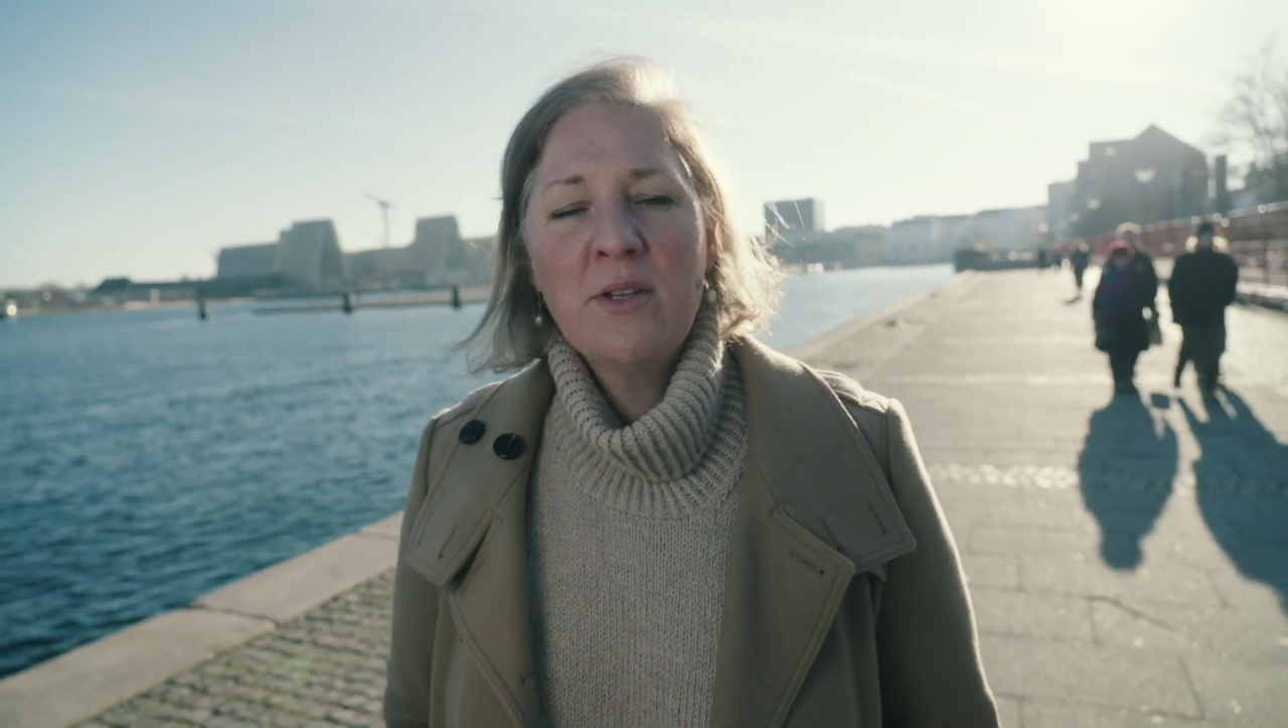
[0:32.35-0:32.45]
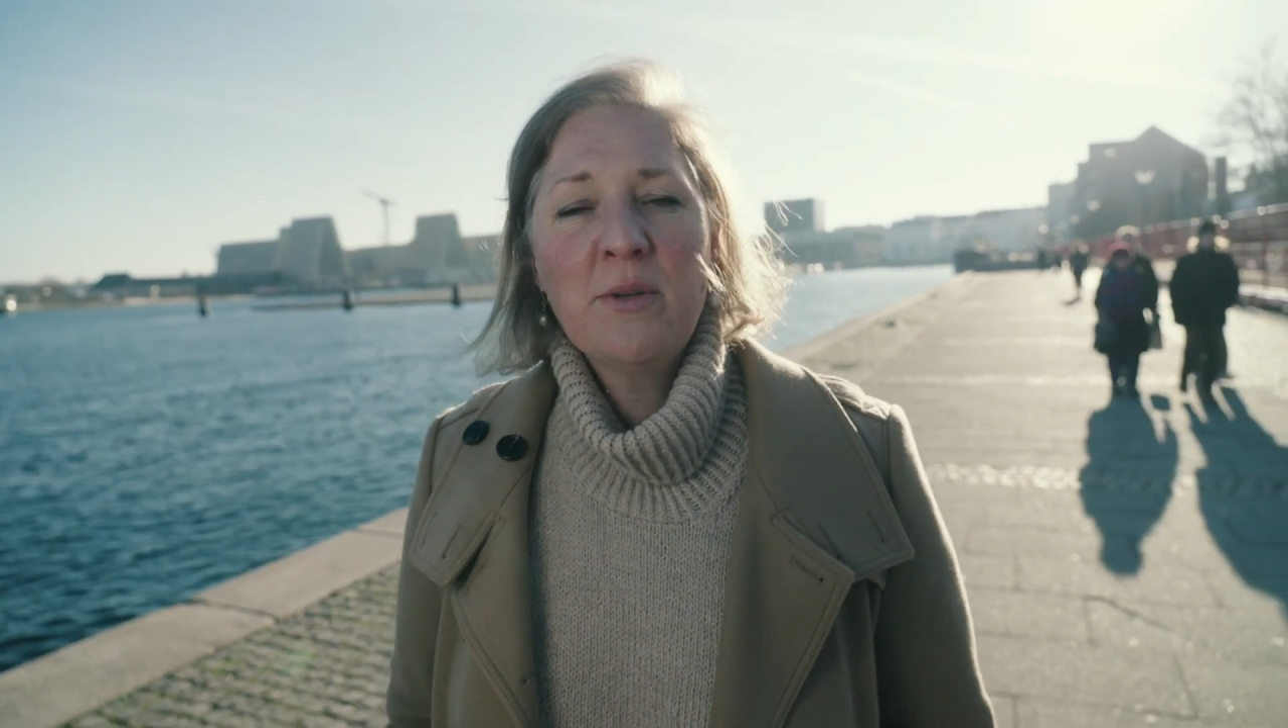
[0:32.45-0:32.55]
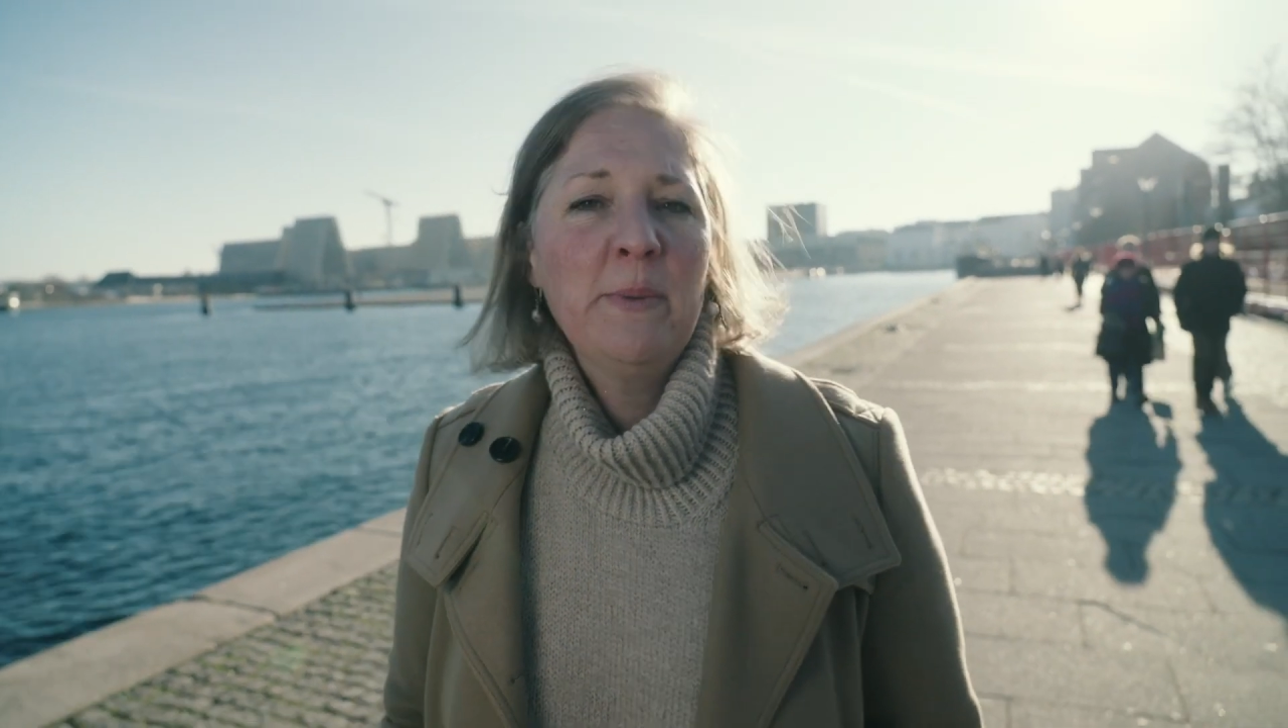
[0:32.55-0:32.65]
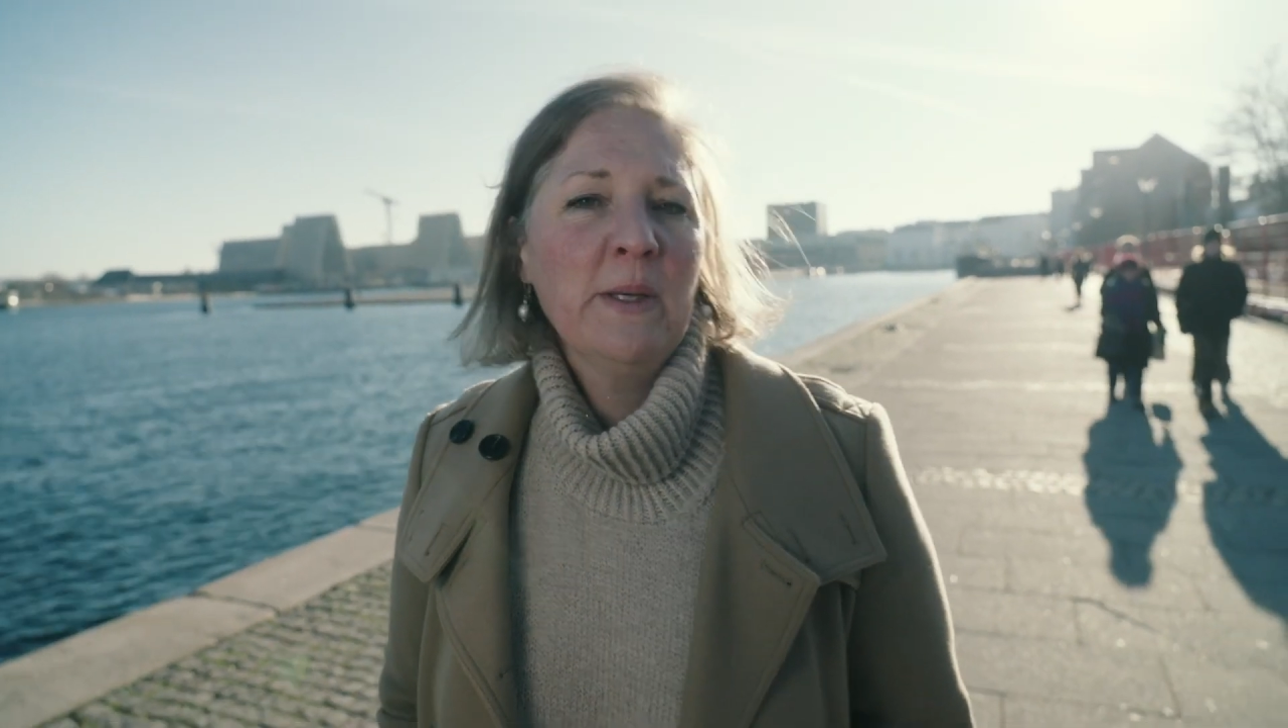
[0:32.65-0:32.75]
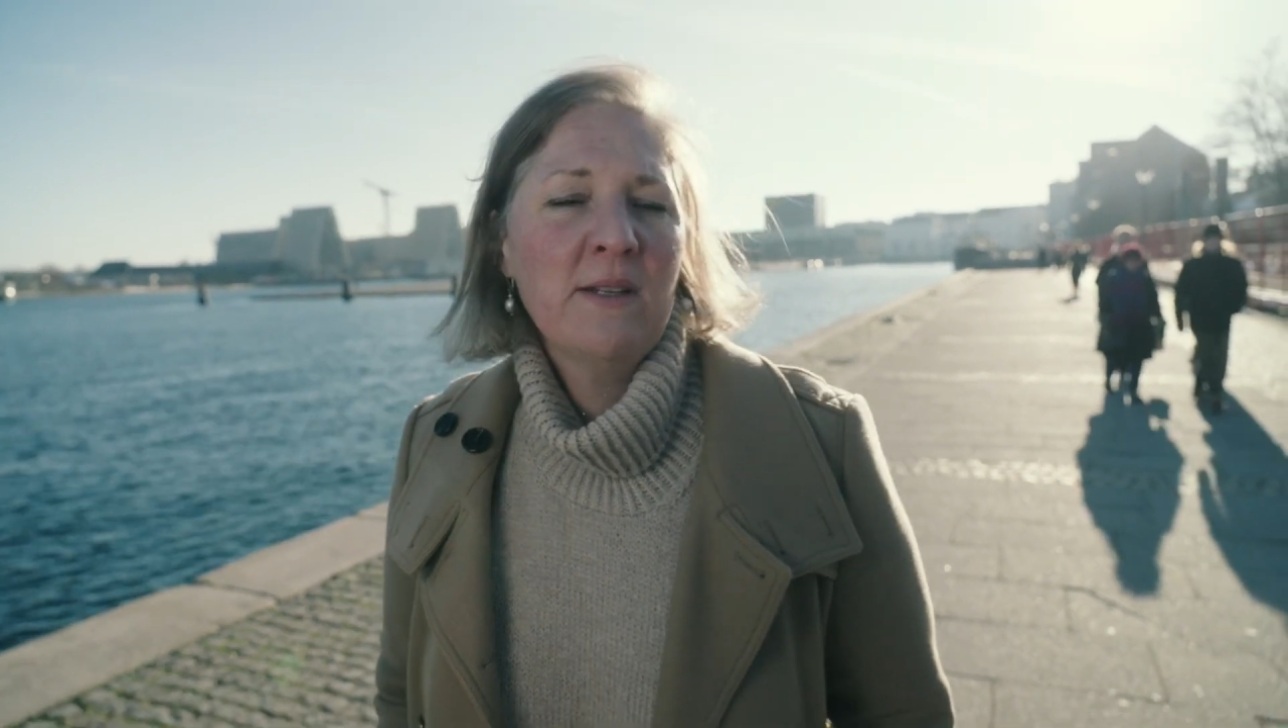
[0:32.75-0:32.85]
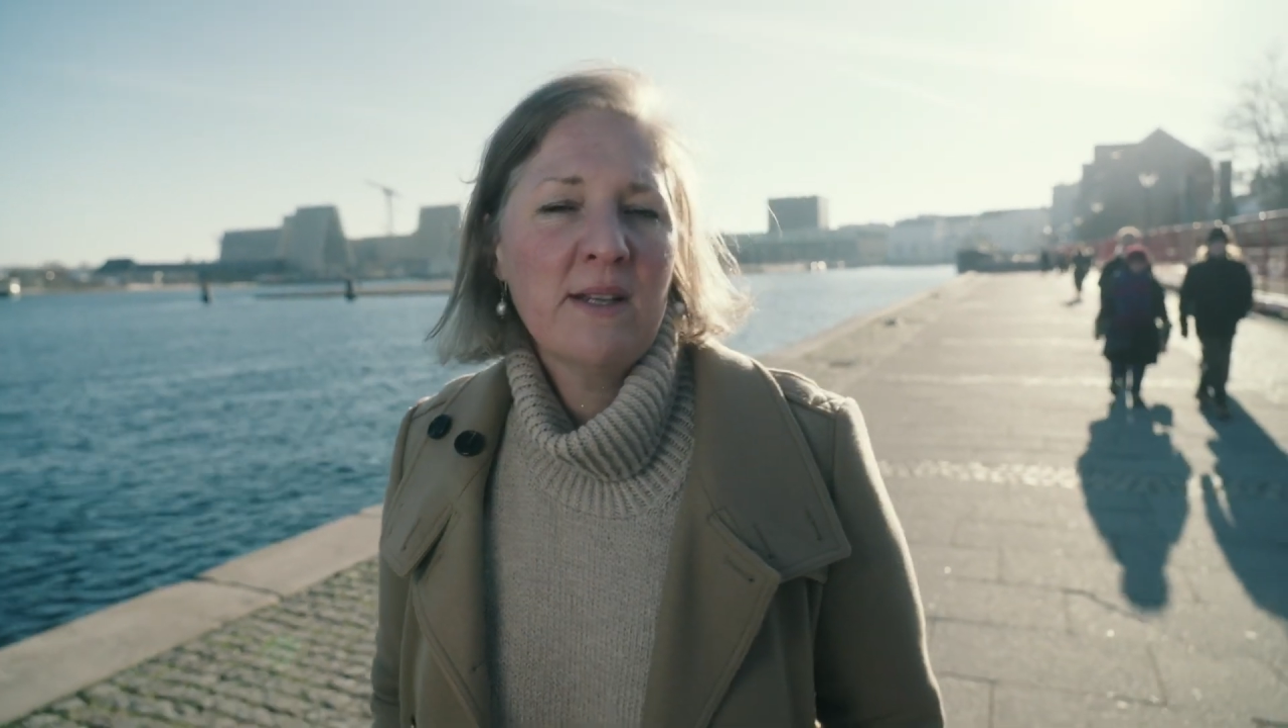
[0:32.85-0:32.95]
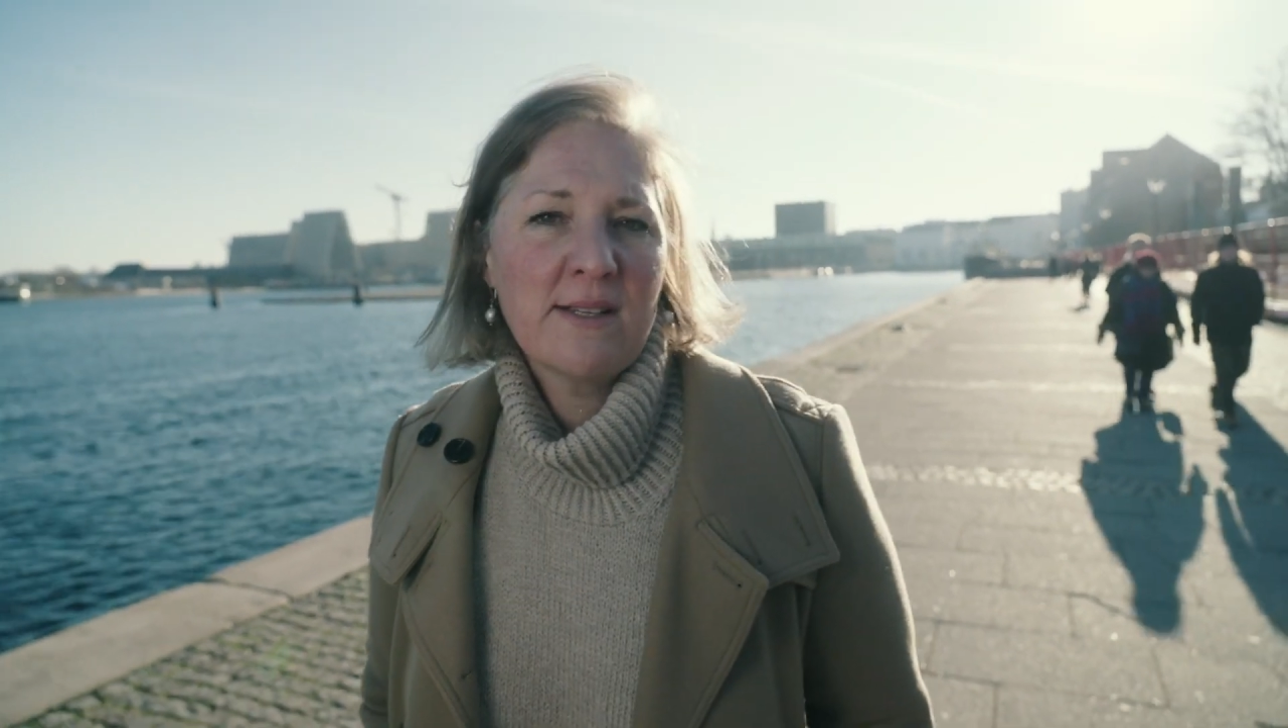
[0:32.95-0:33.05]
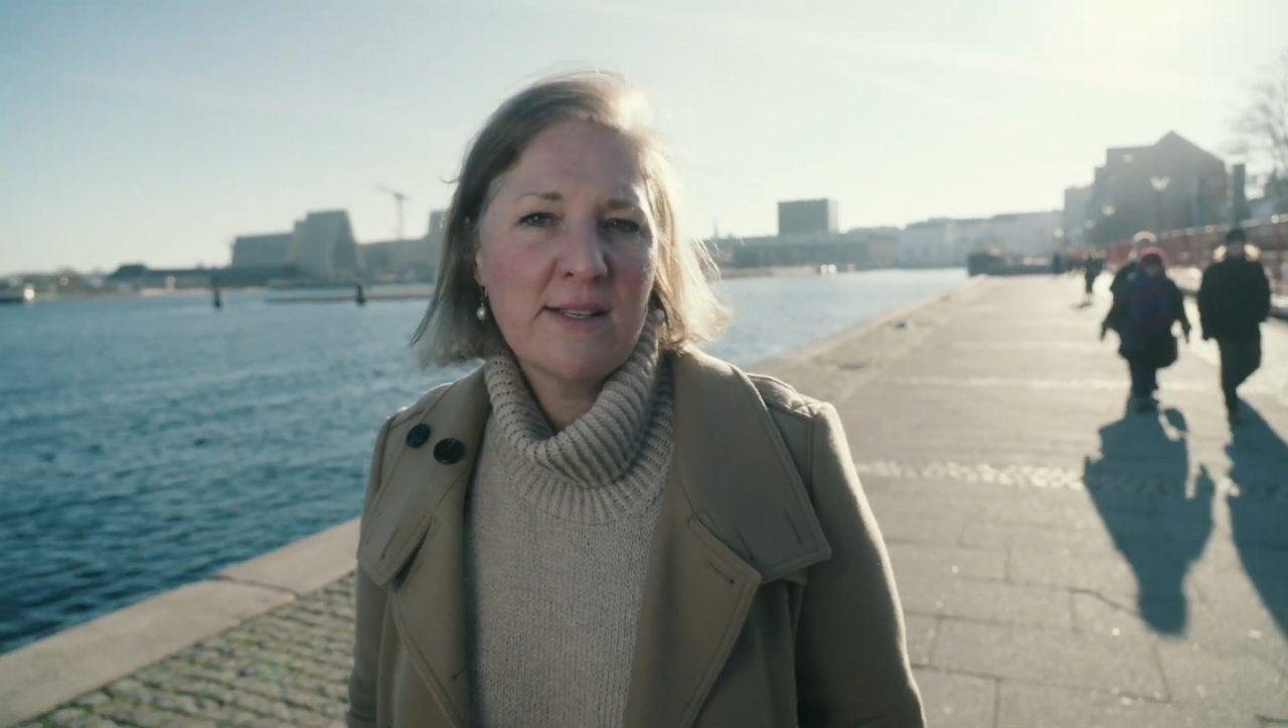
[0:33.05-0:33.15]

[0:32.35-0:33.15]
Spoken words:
to build a